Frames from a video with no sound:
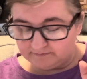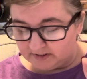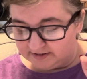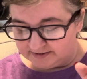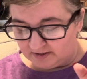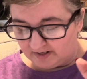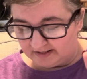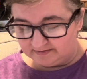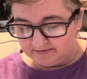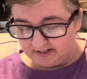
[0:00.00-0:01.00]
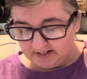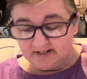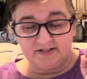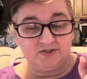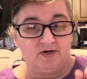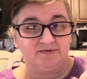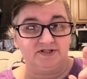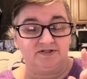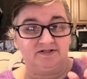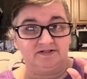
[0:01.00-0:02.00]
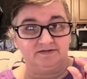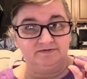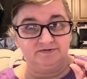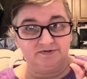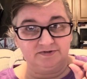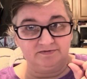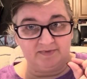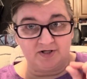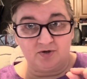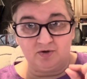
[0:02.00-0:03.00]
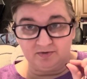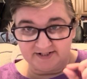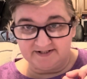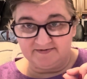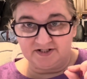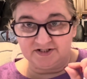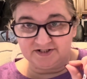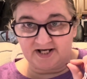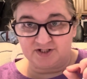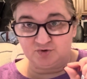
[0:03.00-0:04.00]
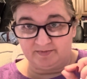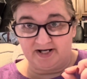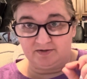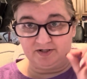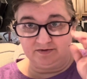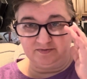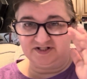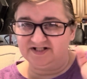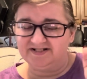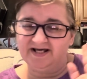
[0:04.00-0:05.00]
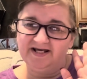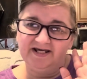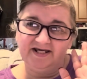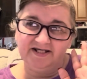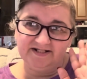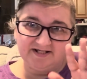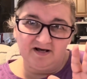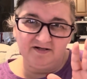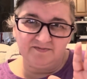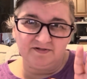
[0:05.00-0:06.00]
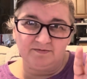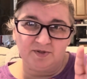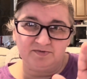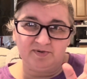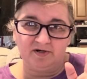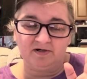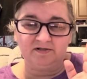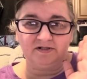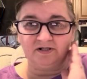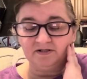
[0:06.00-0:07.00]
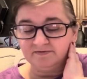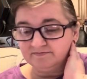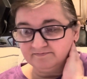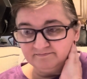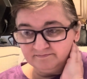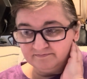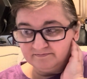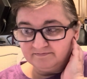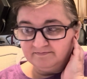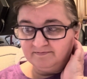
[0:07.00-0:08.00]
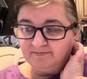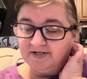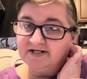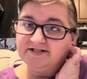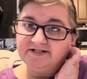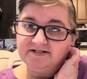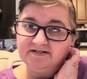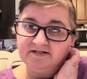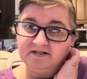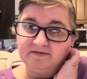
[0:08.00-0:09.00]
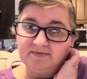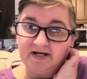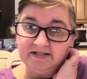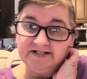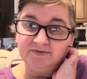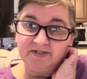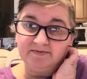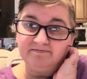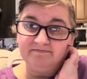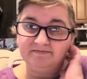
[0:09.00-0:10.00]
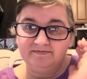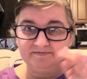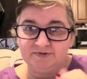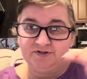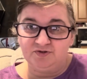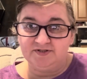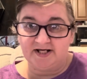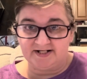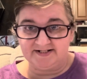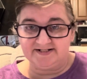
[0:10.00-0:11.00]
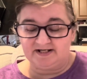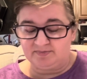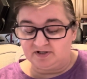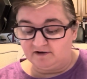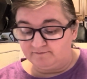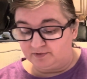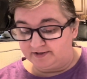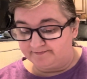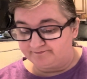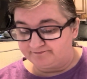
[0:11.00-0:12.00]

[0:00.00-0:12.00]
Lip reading: So I'm just gonna, my goal is to finish the actual background, which is solid for the most part, but I at least want to use that as a stepping off point.